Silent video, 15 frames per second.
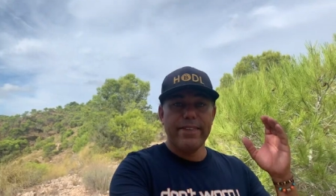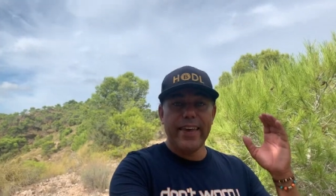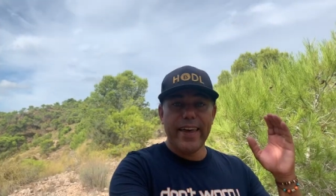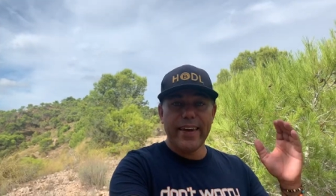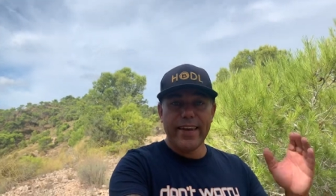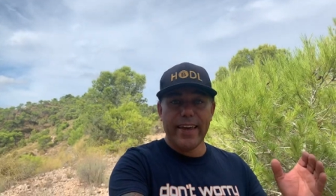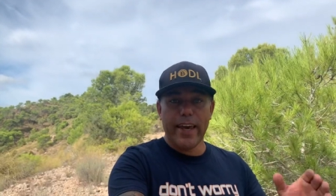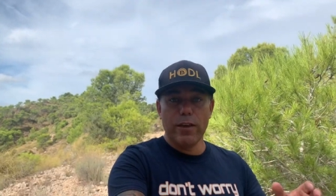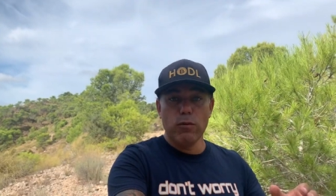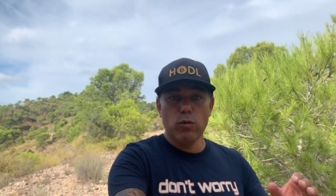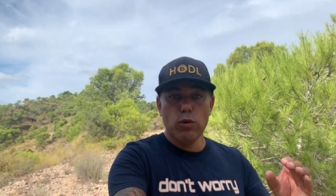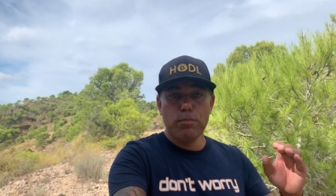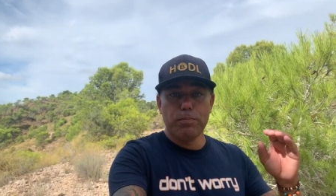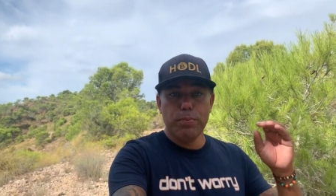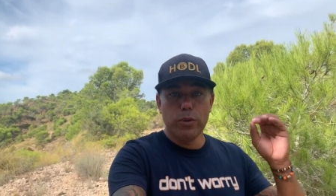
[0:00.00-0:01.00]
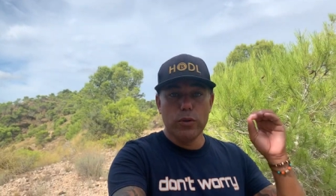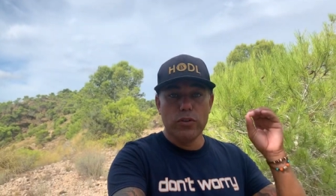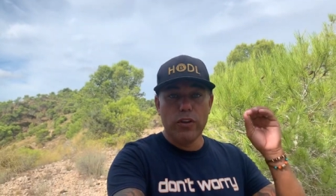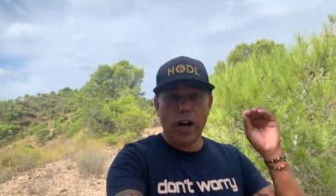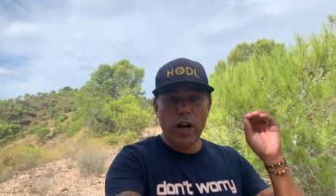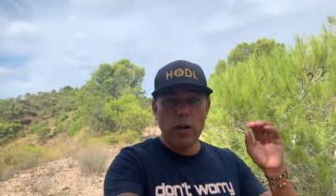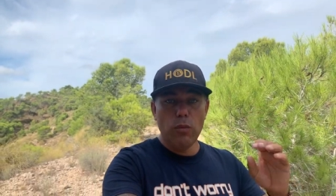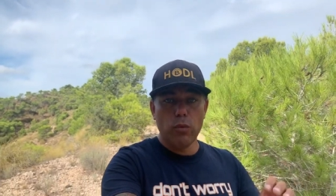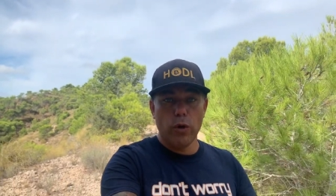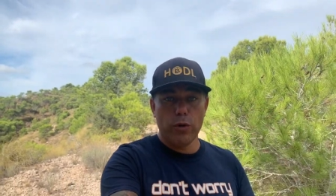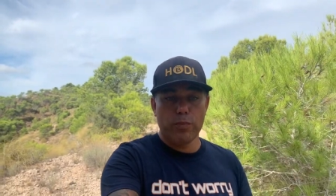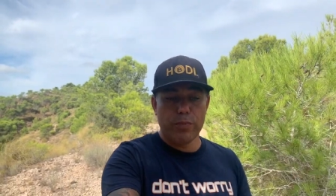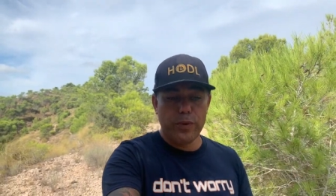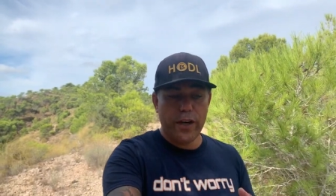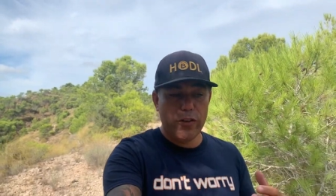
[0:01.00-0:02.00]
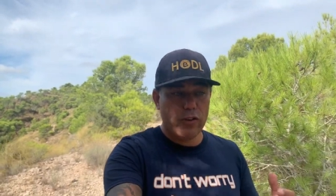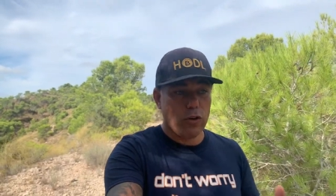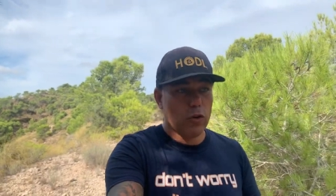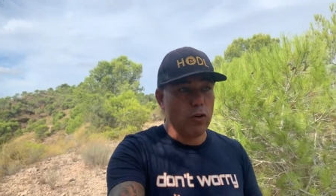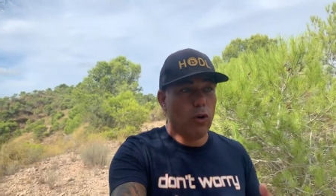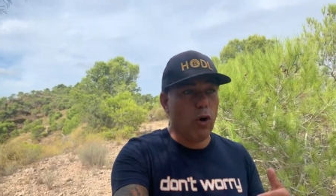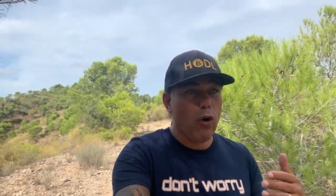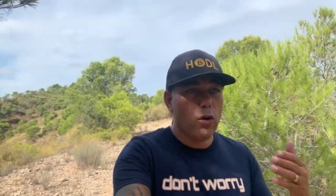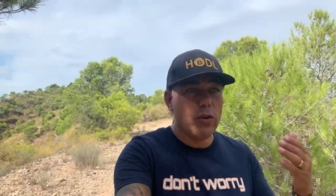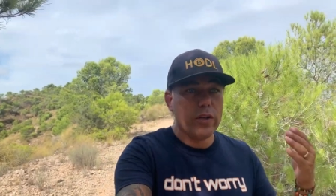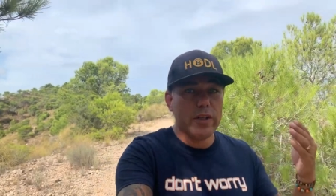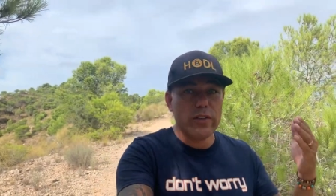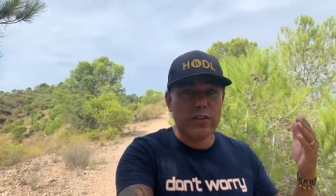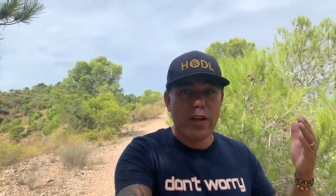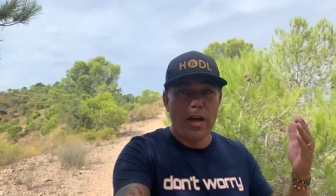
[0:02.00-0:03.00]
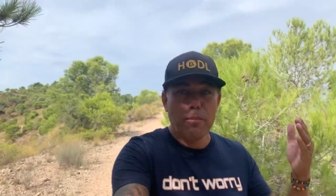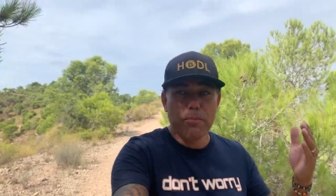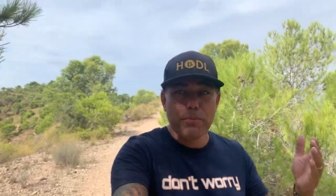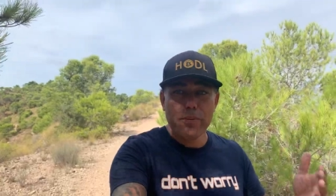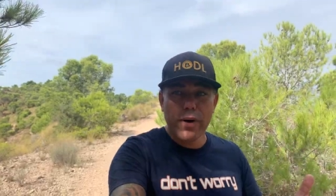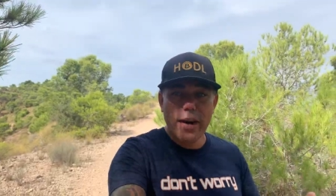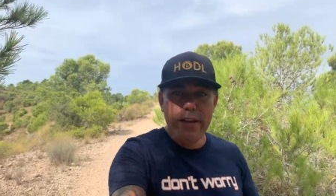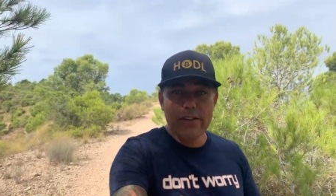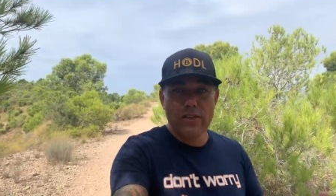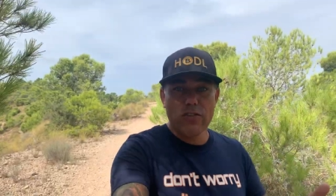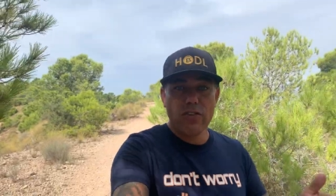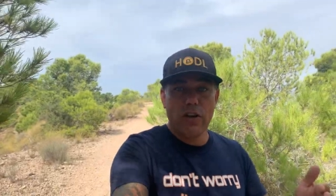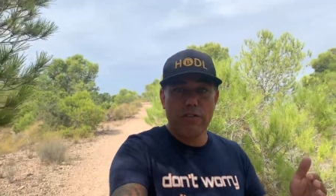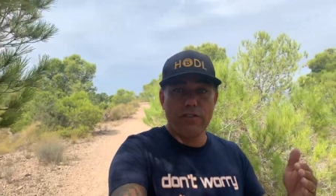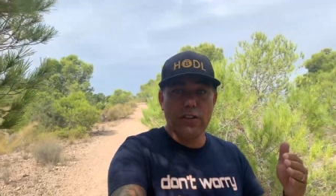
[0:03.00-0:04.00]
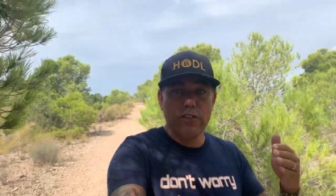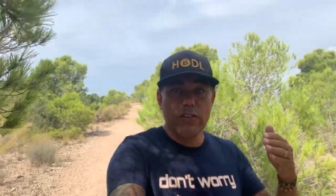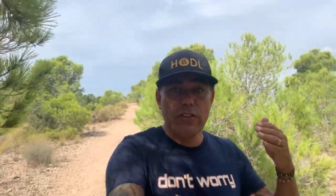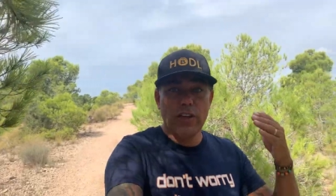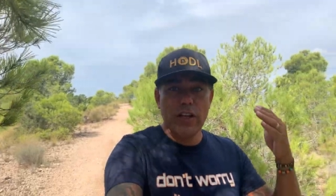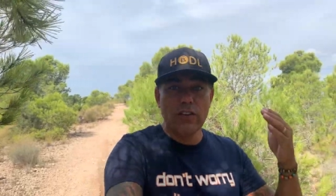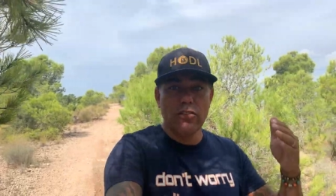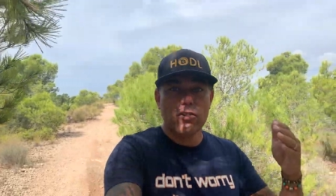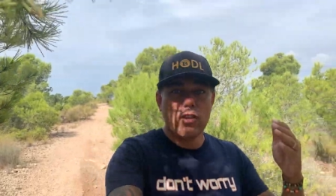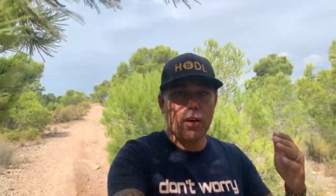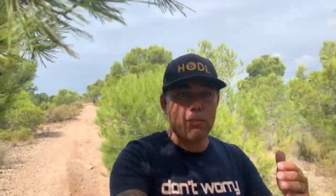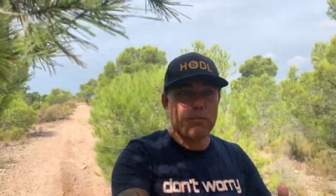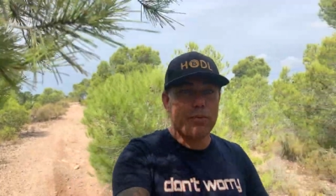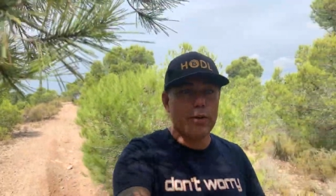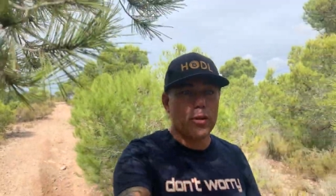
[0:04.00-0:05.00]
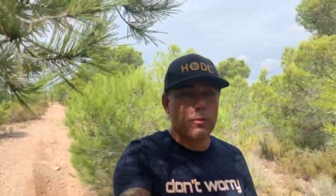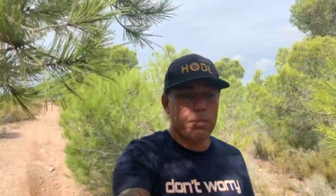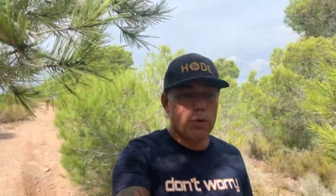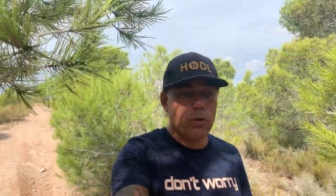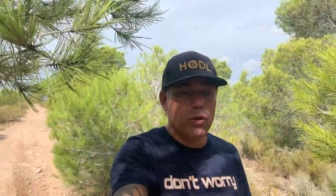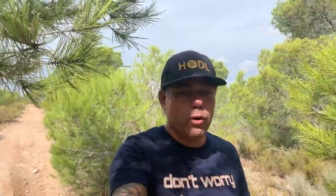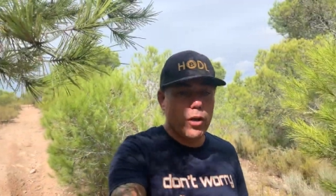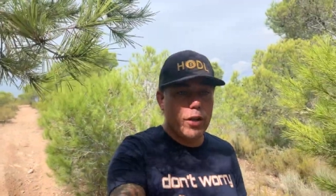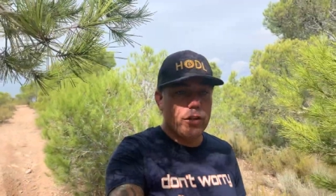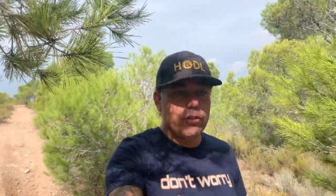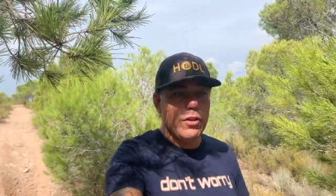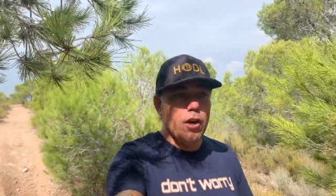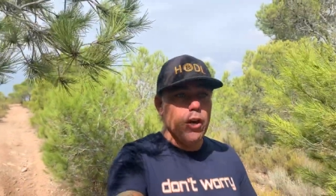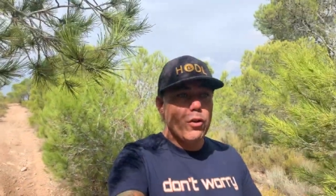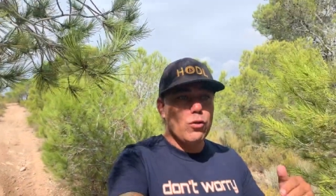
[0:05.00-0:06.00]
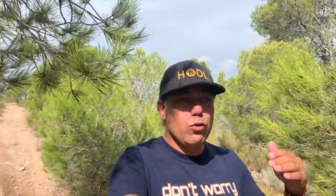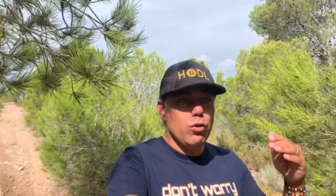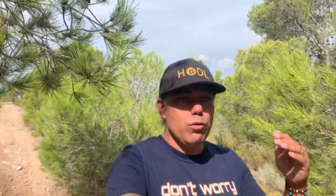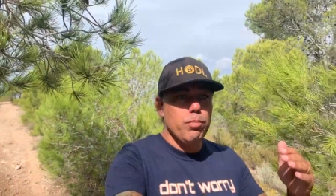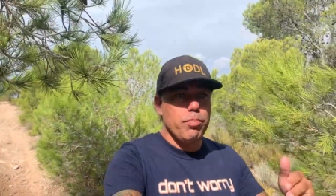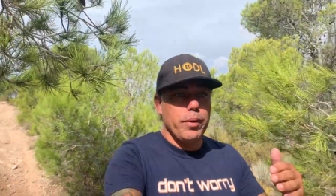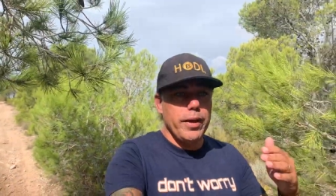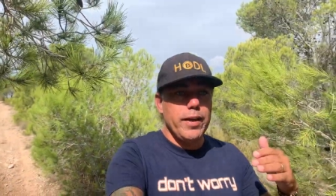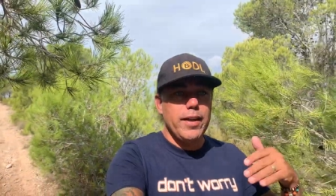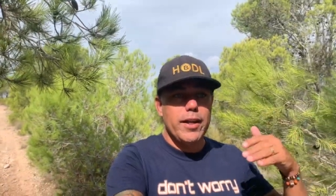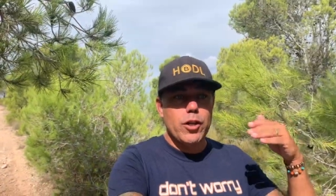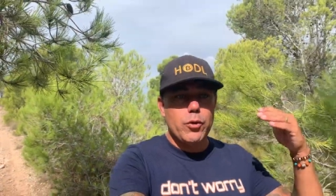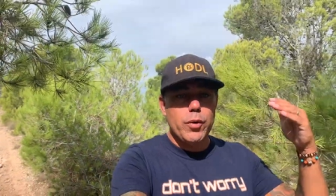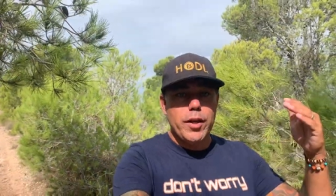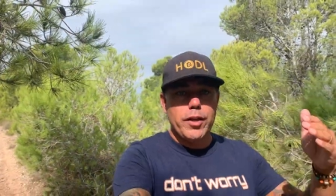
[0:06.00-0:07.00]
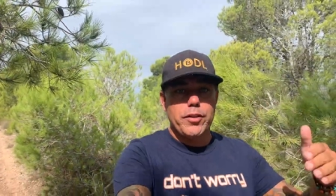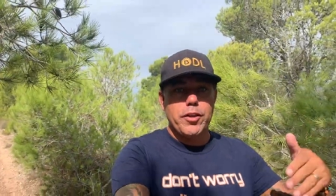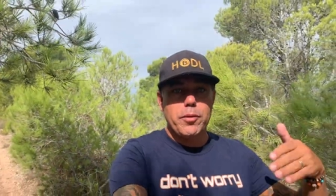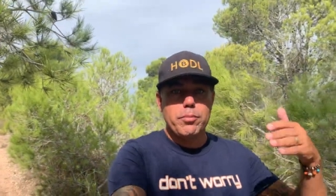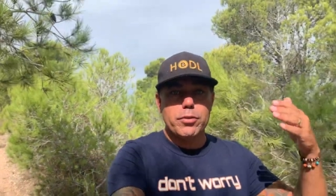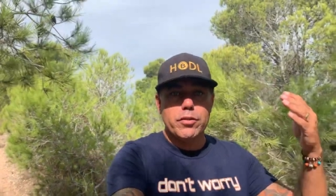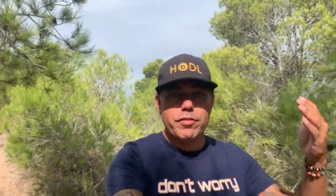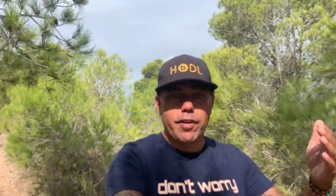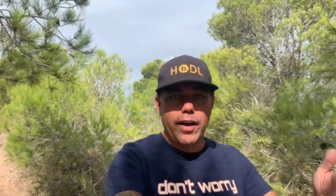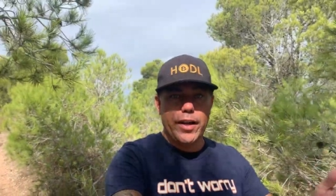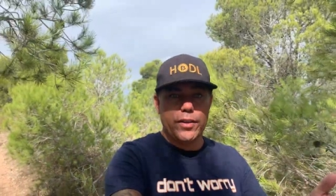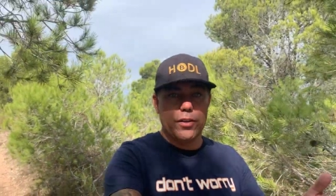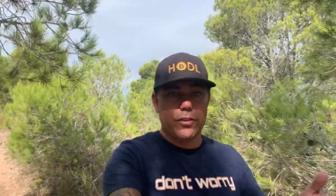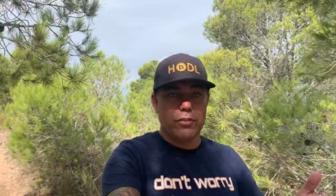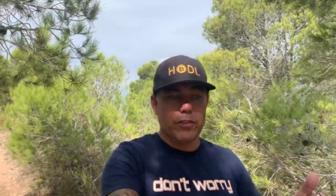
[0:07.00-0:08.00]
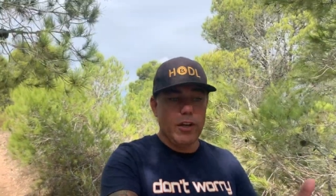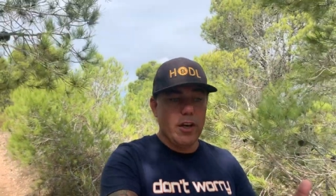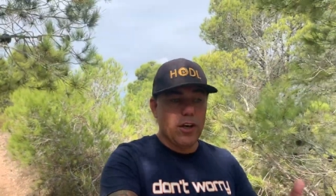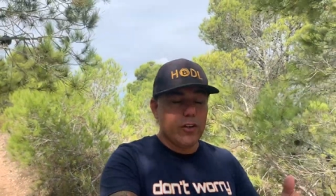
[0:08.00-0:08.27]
that again would put downward pressure on all these prices of these non-stop printable coins to pay liquidity providers.